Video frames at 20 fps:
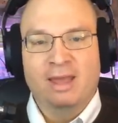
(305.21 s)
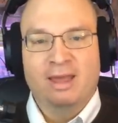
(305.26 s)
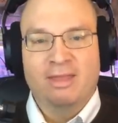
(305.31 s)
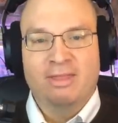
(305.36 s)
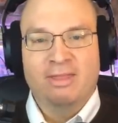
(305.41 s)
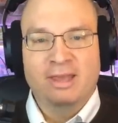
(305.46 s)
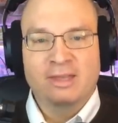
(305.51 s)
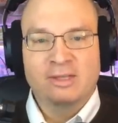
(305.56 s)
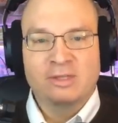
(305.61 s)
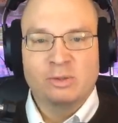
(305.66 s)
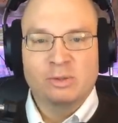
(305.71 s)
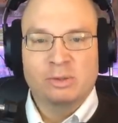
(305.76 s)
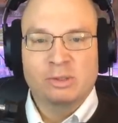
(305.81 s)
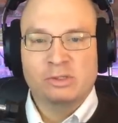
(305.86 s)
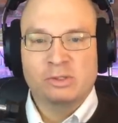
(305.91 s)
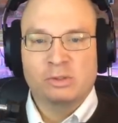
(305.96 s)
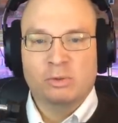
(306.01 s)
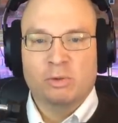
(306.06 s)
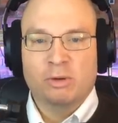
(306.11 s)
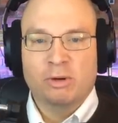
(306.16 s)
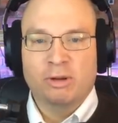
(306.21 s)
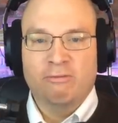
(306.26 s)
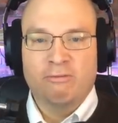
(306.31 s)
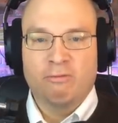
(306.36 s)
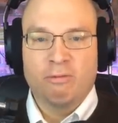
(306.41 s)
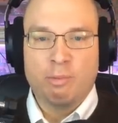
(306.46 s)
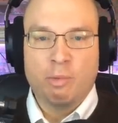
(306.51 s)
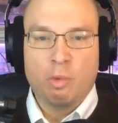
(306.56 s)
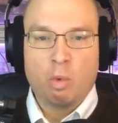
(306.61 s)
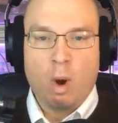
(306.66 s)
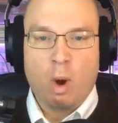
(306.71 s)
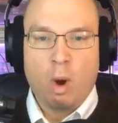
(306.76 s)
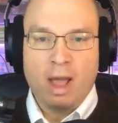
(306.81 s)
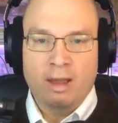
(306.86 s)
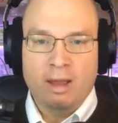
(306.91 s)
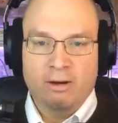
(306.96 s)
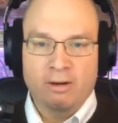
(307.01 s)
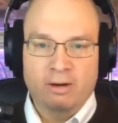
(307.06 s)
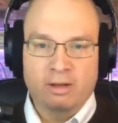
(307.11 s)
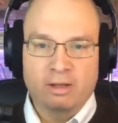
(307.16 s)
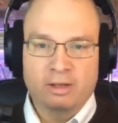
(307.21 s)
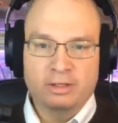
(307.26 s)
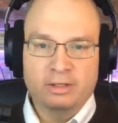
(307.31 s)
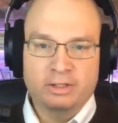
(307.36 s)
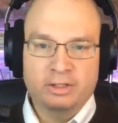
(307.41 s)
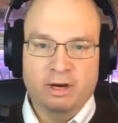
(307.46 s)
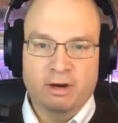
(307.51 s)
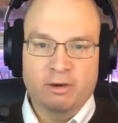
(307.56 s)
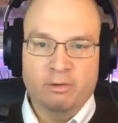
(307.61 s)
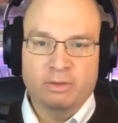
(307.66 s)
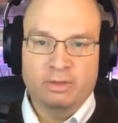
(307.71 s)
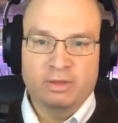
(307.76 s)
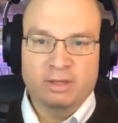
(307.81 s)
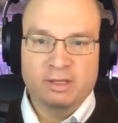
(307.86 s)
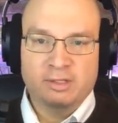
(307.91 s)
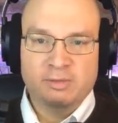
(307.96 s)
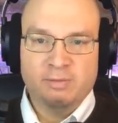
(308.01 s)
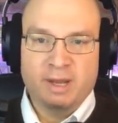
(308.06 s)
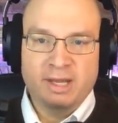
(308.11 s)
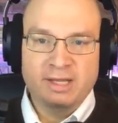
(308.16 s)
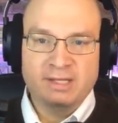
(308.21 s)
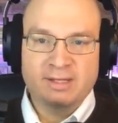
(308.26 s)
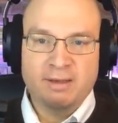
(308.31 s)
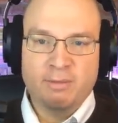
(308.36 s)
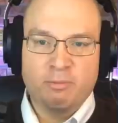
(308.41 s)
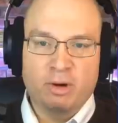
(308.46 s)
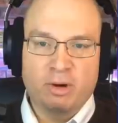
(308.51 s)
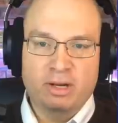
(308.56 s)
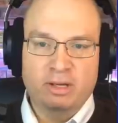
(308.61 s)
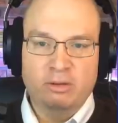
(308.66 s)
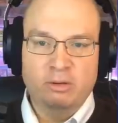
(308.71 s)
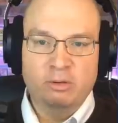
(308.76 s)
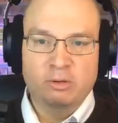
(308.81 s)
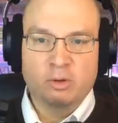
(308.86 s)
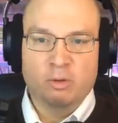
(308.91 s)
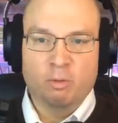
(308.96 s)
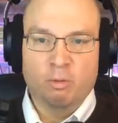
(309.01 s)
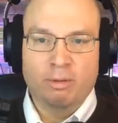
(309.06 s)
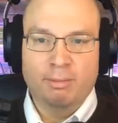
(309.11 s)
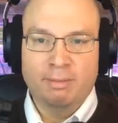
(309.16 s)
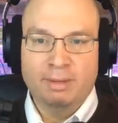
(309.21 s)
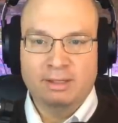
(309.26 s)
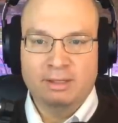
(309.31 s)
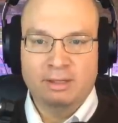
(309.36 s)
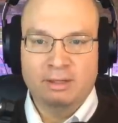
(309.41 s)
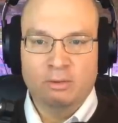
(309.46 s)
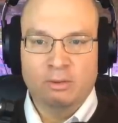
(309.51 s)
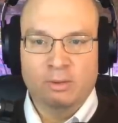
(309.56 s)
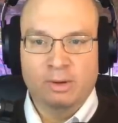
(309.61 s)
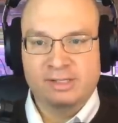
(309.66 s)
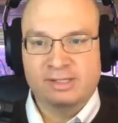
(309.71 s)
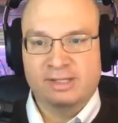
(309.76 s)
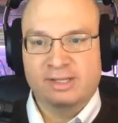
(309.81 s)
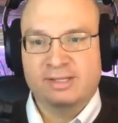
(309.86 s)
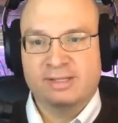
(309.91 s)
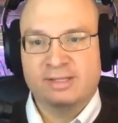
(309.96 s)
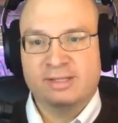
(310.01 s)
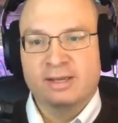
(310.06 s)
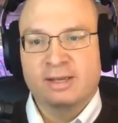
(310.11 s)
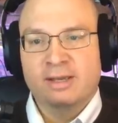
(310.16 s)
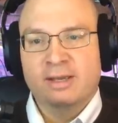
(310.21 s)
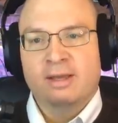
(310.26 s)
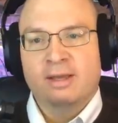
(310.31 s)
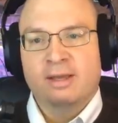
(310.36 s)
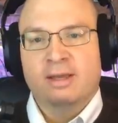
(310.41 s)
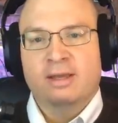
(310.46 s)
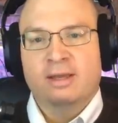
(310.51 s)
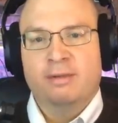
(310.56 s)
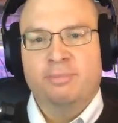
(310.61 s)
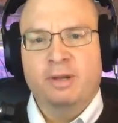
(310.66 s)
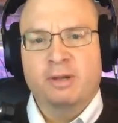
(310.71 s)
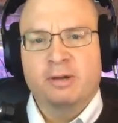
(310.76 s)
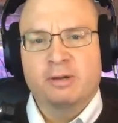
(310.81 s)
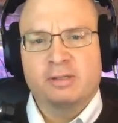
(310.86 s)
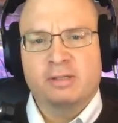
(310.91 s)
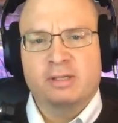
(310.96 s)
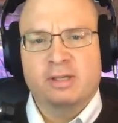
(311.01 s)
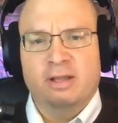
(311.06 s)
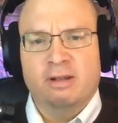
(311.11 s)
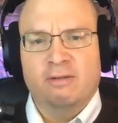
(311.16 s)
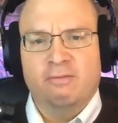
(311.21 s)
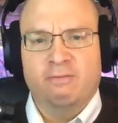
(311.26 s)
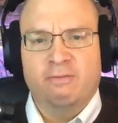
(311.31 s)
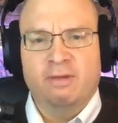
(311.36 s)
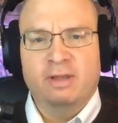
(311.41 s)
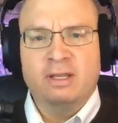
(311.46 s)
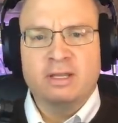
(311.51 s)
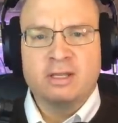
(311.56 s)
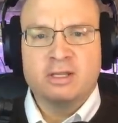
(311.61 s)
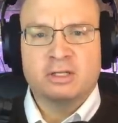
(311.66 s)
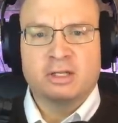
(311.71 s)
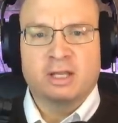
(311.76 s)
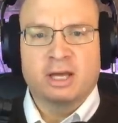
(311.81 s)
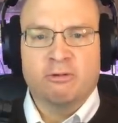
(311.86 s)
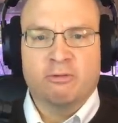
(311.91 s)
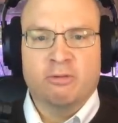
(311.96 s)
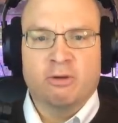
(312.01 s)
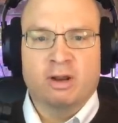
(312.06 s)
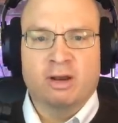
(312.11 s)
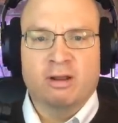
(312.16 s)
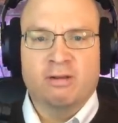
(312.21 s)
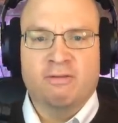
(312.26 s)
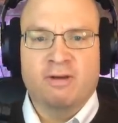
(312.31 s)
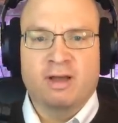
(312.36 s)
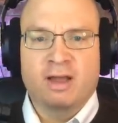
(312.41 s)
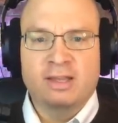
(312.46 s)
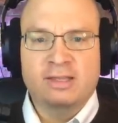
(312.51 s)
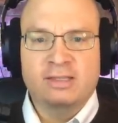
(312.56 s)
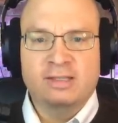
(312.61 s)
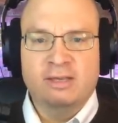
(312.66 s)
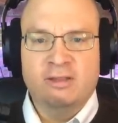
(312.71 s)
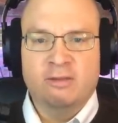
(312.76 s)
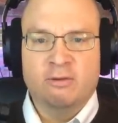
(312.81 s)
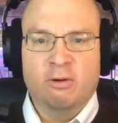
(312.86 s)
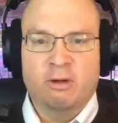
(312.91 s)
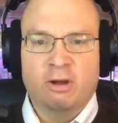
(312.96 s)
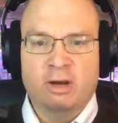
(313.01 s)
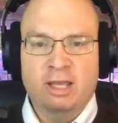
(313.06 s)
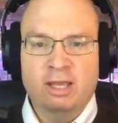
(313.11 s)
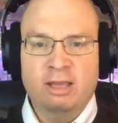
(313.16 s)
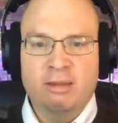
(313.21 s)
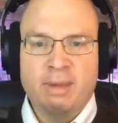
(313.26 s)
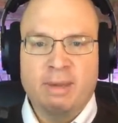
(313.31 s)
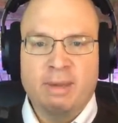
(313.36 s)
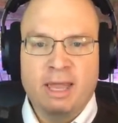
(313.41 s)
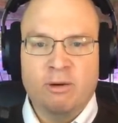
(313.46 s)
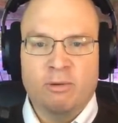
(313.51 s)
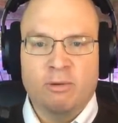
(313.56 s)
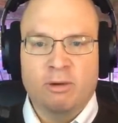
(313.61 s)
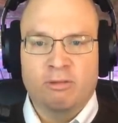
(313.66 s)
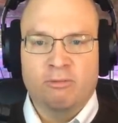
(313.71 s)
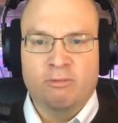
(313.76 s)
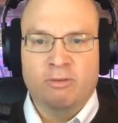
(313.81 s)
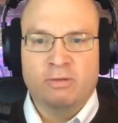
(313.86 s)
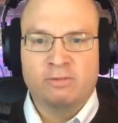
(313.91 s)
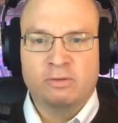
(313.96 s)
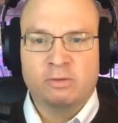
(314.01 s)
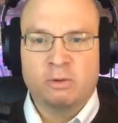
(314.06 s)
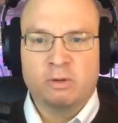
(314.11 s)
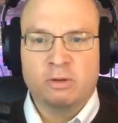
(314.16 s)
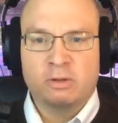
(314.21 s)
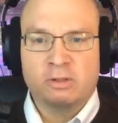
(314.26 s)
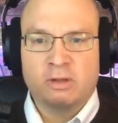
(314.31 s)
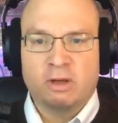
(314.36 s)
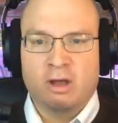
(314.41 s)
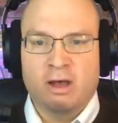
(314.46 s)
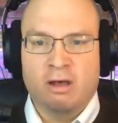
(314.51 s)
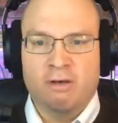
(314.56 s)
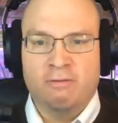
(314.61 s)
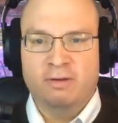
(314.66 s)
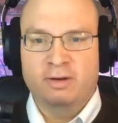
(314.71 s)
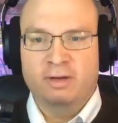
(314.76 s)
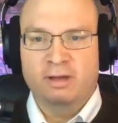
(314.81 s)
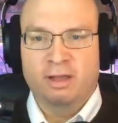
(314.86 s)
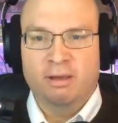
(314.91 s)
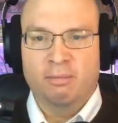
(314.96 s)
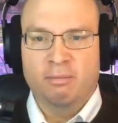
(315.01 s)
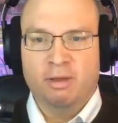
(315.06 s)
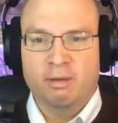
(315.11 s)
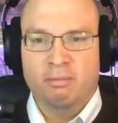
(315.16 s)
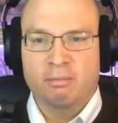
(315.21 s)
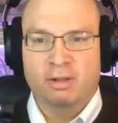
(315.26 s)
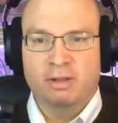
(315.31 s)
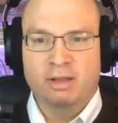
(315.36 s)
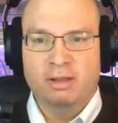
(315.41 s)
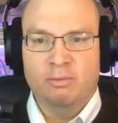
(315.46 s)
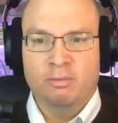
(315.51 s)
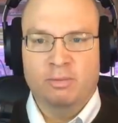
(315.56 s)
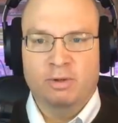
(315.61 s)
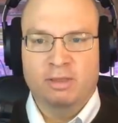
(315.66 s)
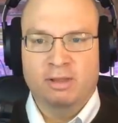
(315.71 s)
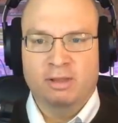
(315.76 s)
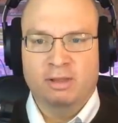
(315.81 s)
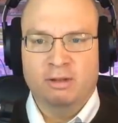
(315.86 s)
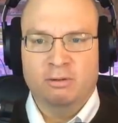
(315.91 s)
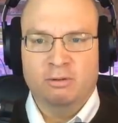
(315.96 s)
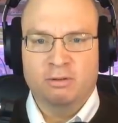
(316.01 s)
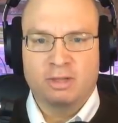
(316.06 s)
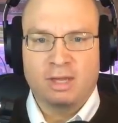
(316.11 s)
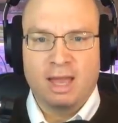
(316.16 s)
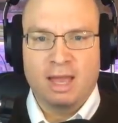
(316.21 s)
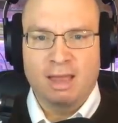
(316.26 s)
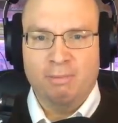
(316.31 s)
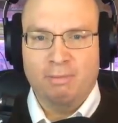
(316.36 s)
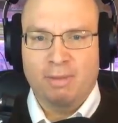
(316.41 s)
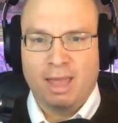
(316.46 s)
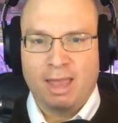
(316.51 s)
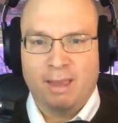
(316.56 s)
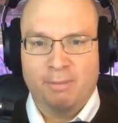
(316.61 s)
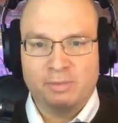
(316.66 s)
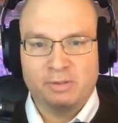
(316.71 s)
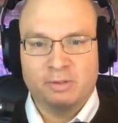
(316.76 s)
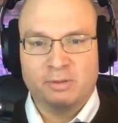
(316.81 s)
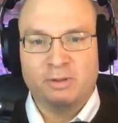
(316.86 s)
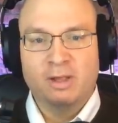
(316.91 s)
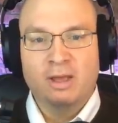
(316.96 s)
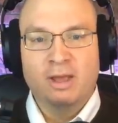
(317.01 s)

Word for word: Thanks to a story from Wired shared with us by subreddit user Remington Noiseless, it appears that vintage electronic finds, either on eBay or at thrift stores, often come complete with a little time capsule